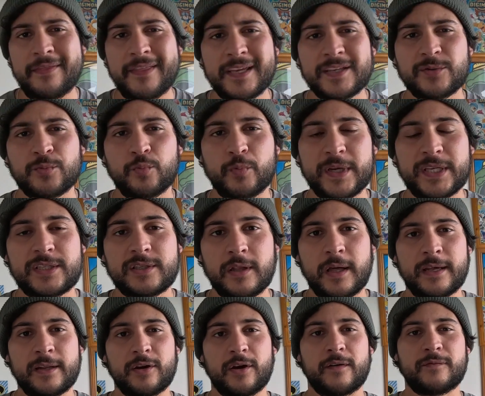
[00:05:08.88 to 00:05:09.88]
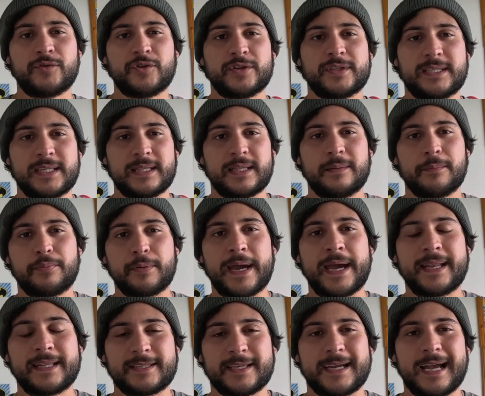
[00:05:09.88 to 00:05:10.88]
And this Ridgeline of New Zealand
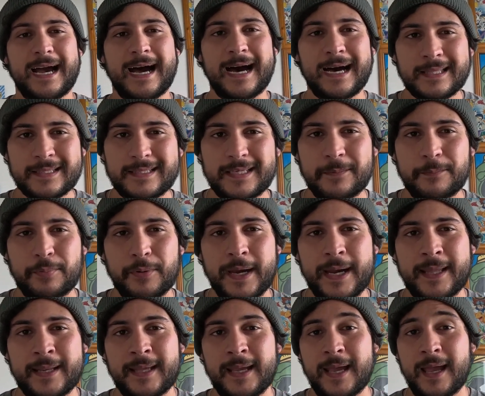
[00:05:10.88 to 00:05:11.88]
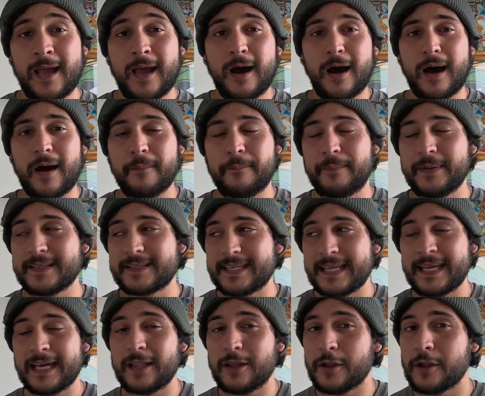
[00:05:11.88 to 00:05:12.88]
brand, it's like a hunting brand. I've been
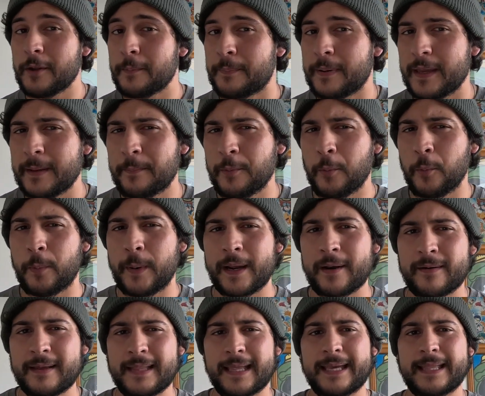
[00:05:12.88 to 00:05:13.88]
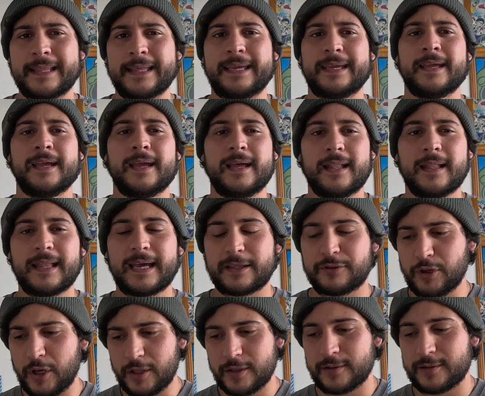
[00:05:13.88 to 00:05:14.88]
seeing a lot of people wear it lately,
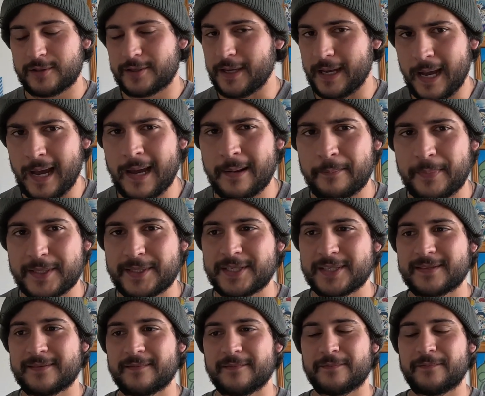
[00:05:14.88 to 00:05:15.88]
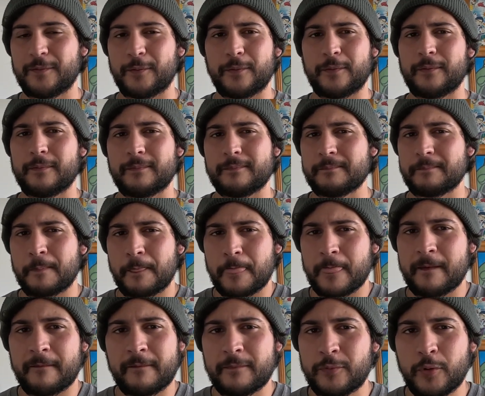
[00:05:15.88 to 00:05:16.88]
like not to hunt, but just for
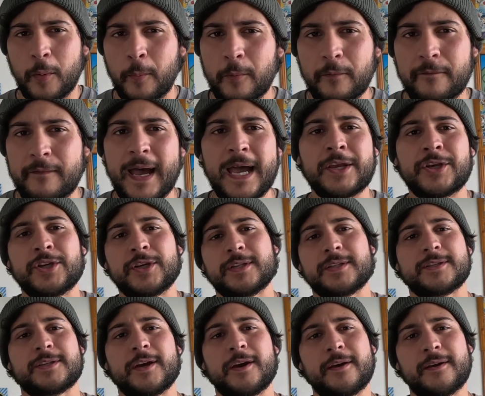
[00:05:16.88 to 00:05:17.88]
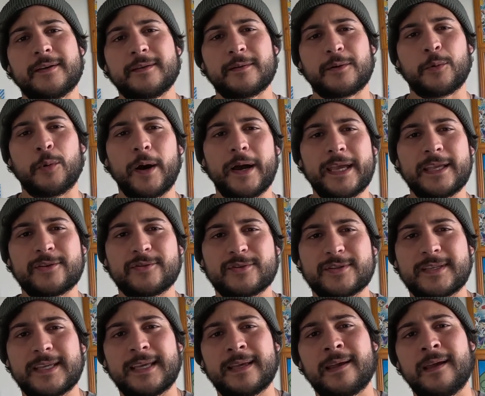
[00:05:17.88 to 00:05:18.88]
normal fashion. So quite
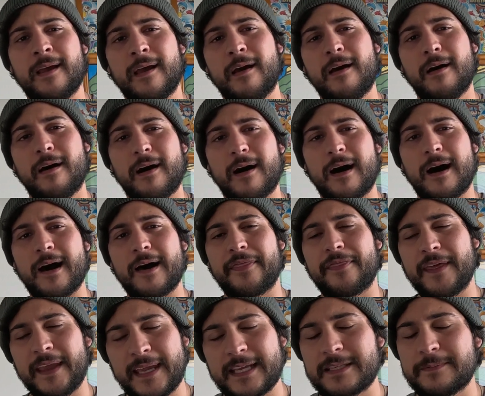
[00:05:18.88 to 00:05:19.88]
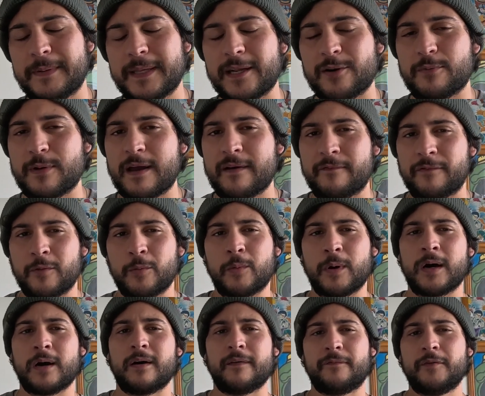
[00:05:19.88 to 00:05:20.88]
interesting. I think it's been around for a
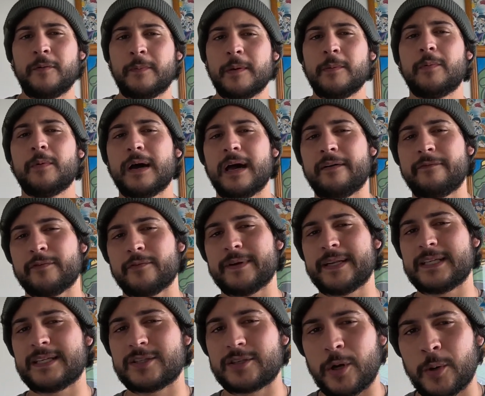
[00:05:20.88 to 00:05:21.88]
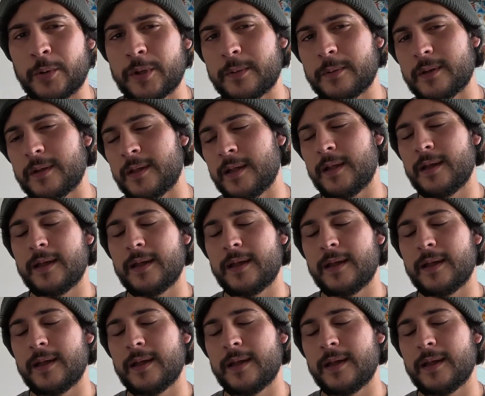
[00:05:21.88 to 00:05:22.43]
while. A few people have already sold it,